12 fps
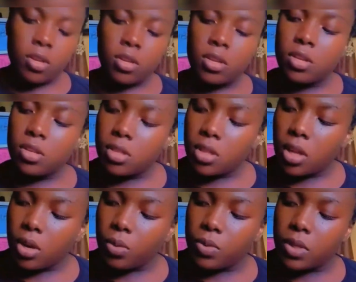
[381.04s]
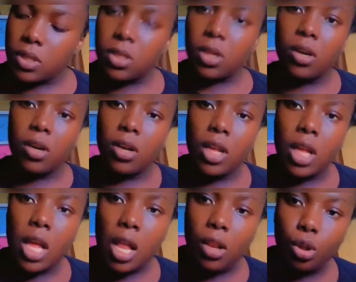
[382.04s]
It came with a
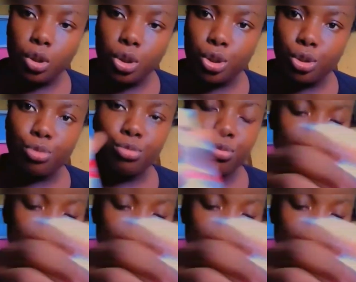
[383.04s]
lotion.